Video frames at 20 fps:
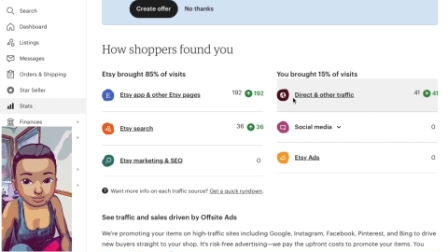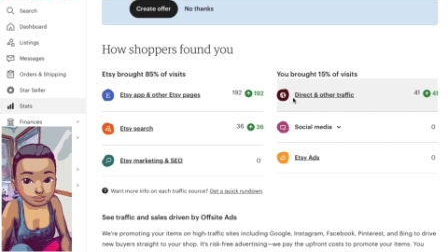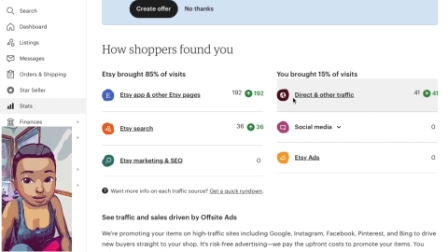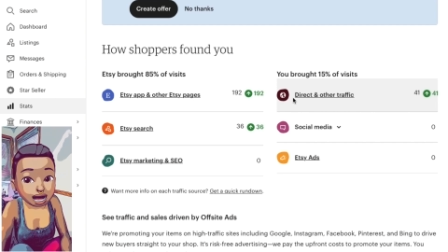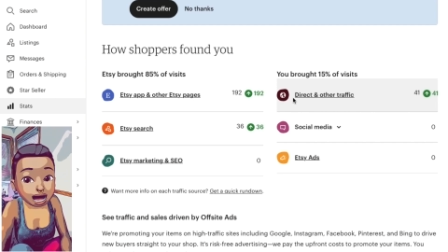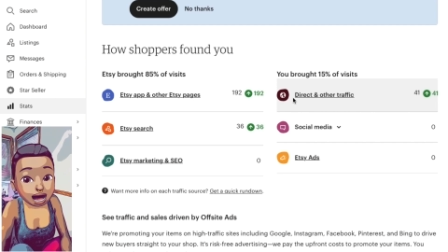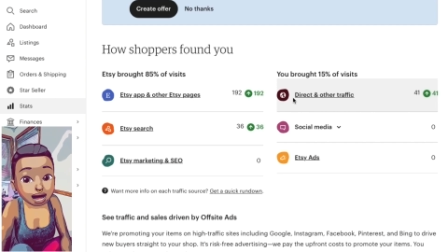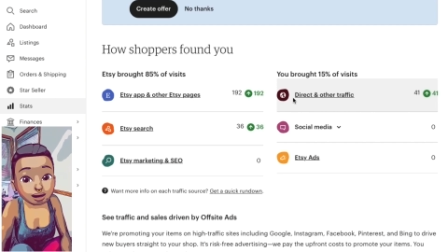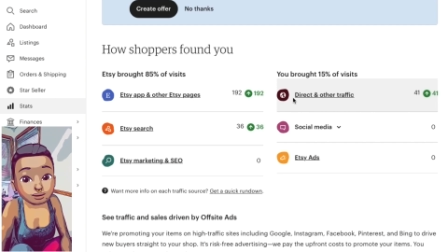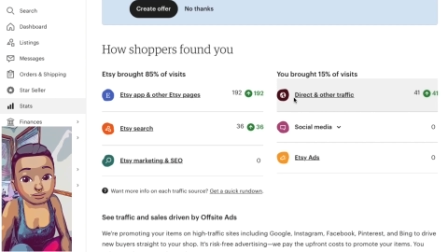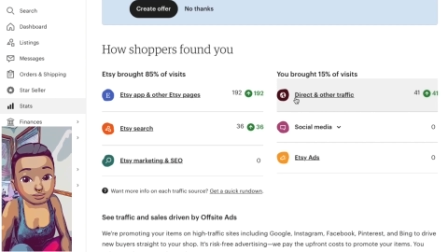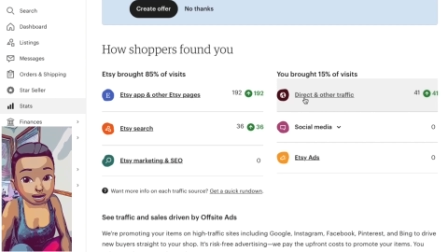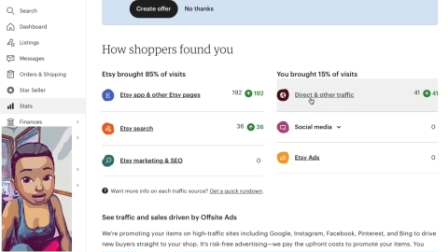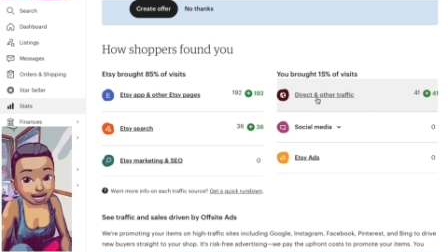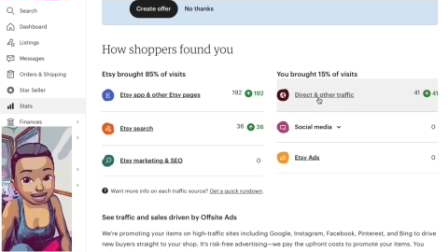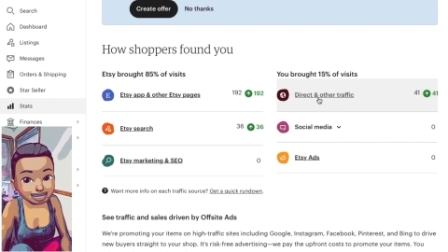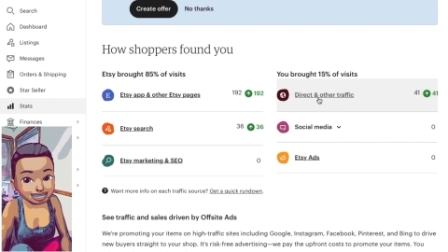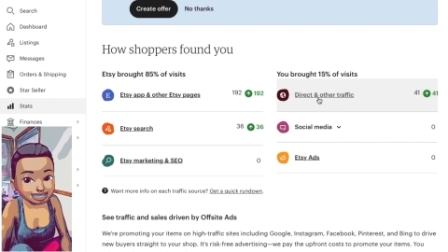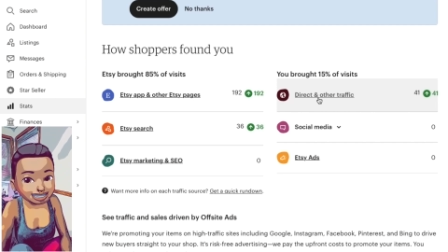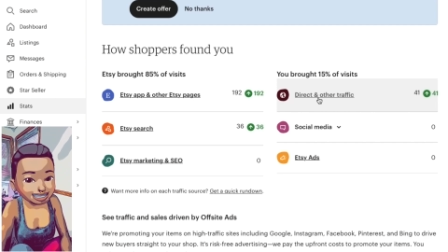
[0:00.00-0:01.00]
but I
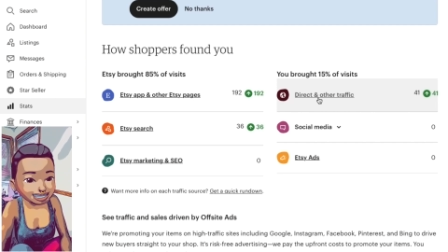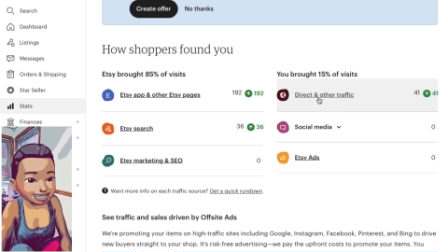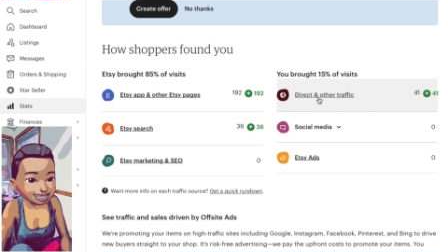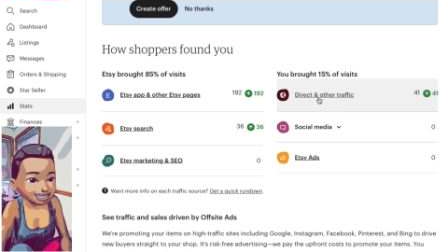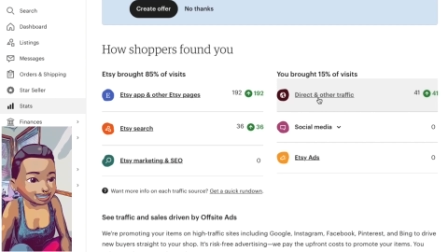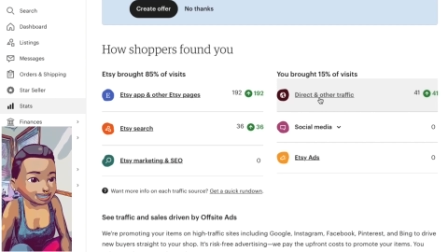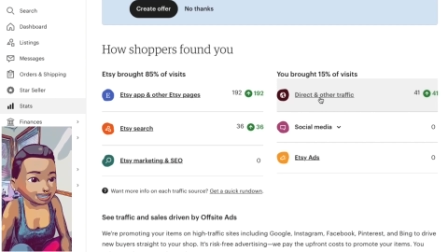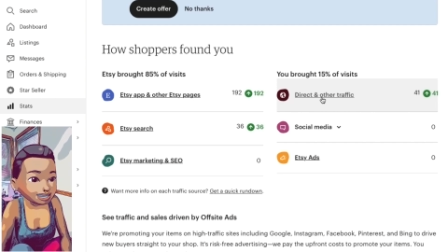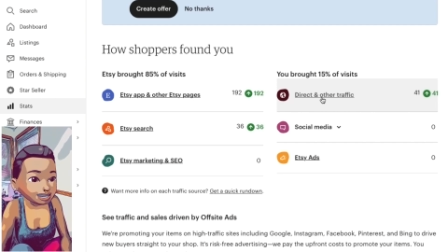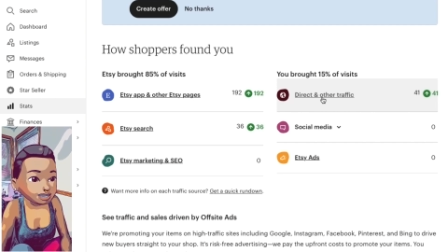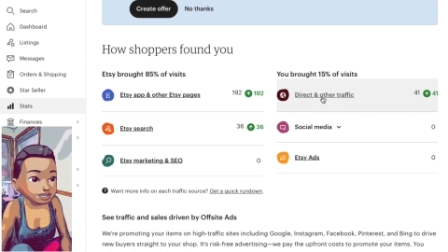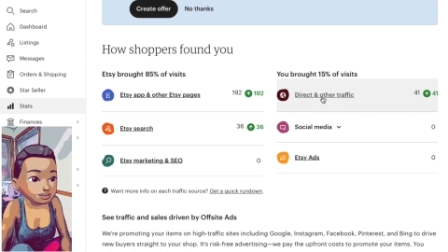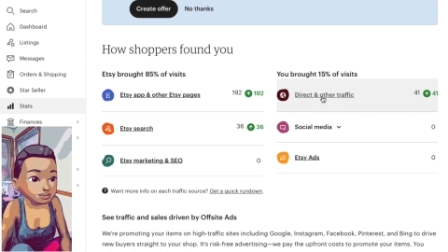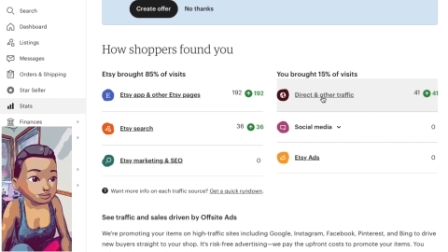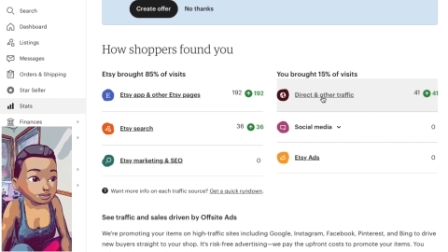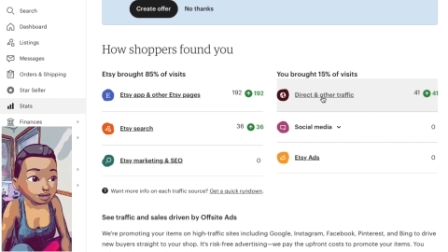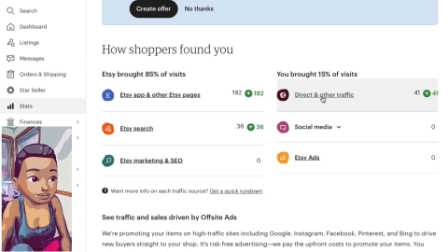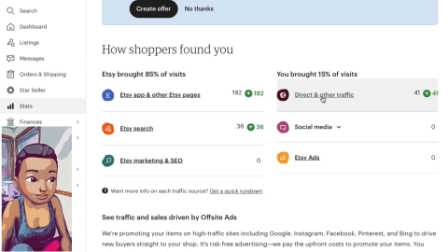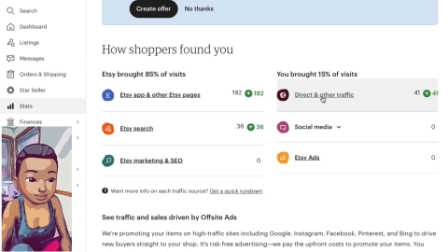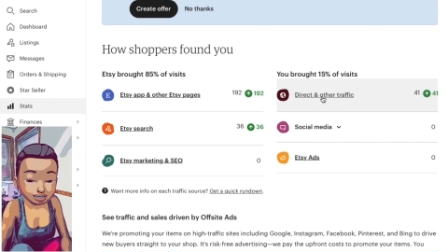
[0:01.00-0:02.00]
brought
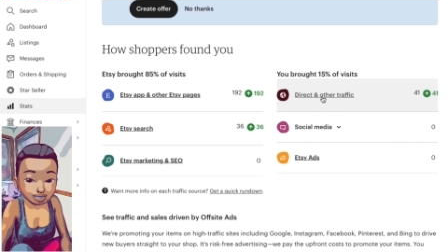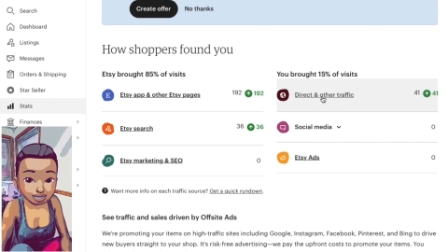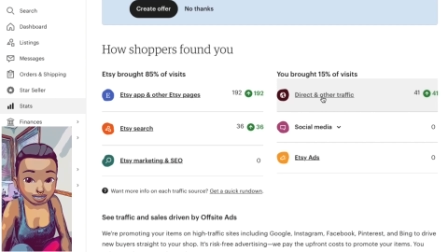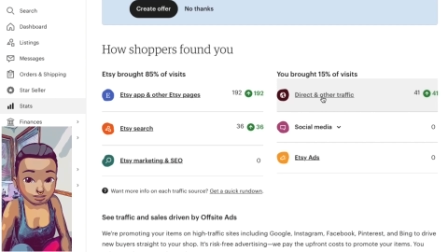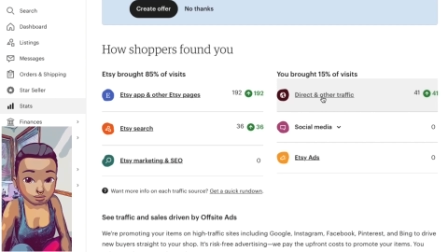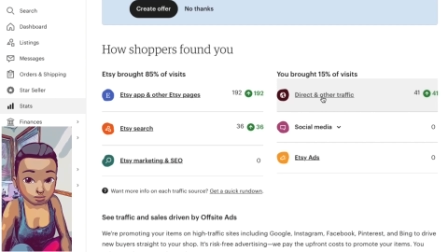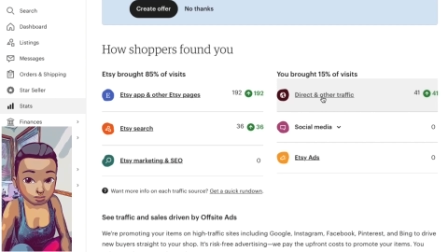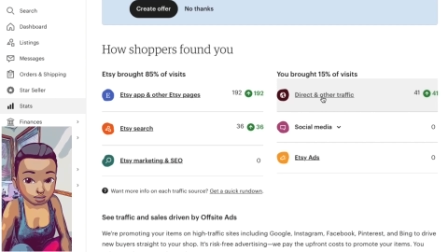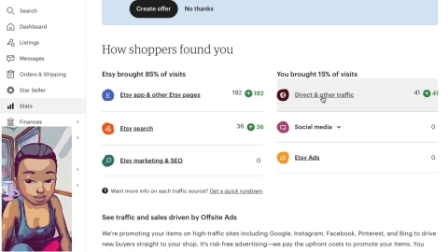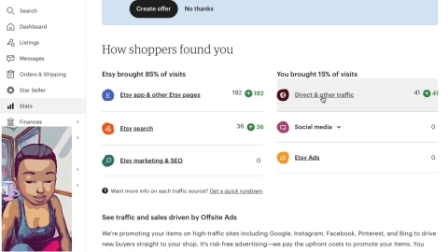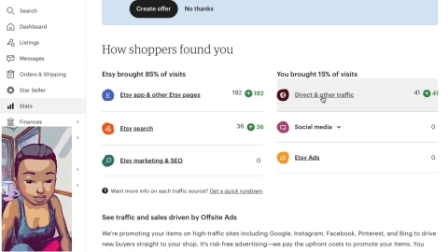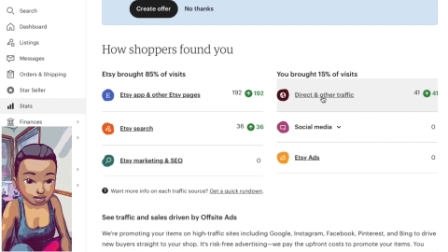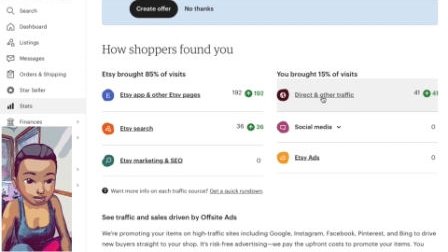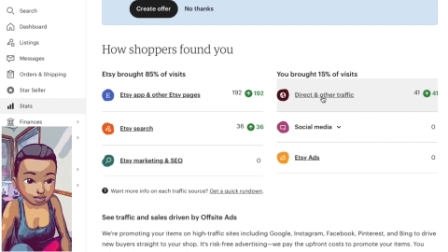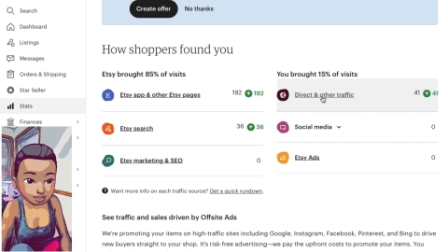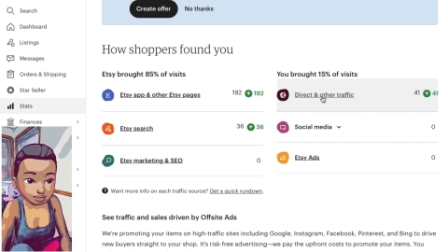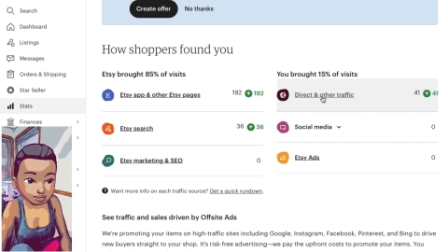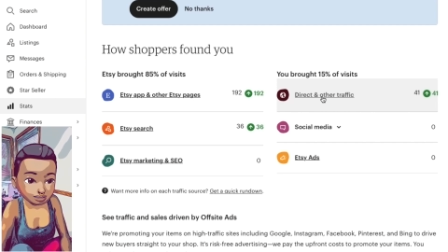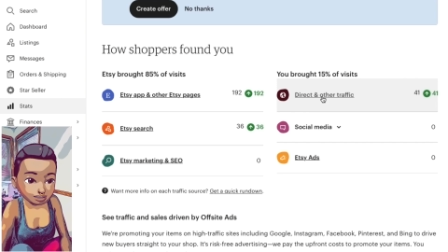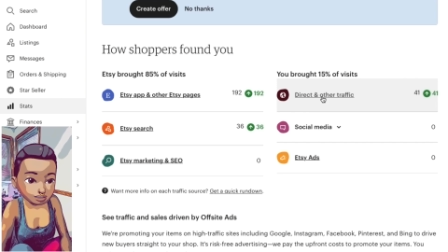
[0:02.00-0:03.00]

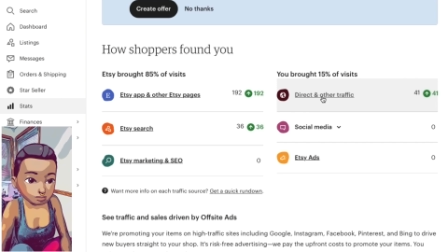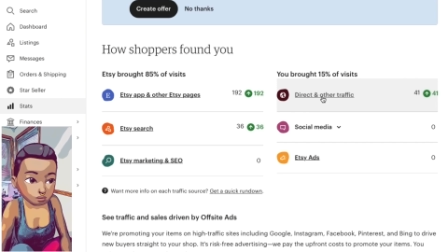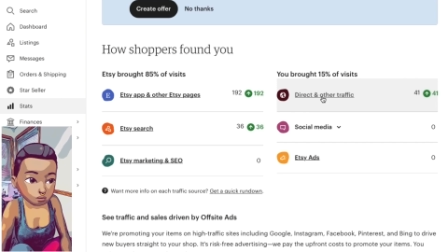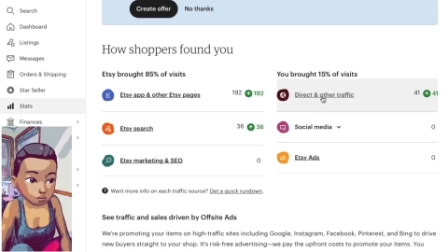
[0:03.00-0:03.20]
15%.